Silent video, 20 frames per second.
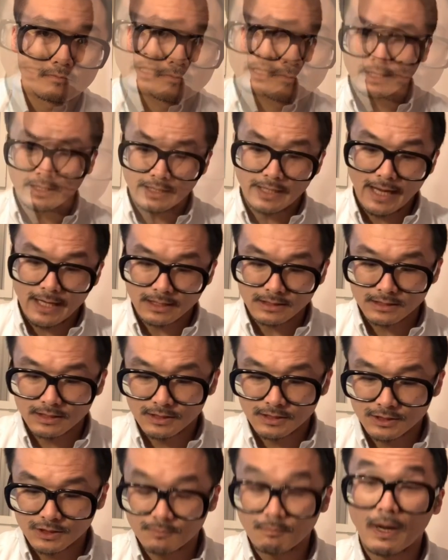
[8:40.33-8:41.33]
Next,
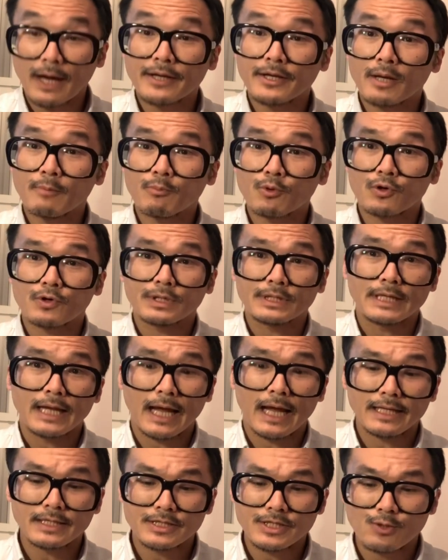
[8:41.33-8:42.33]
spy number
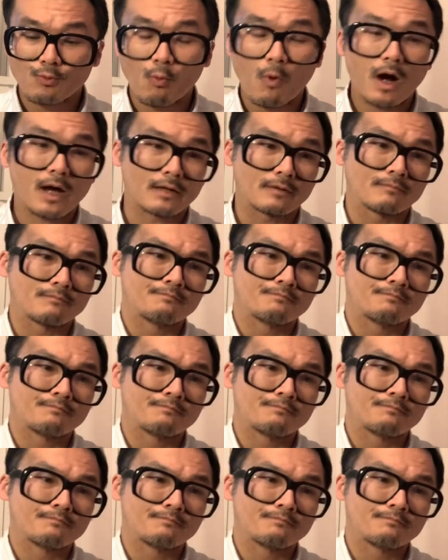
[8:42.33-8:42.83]
91.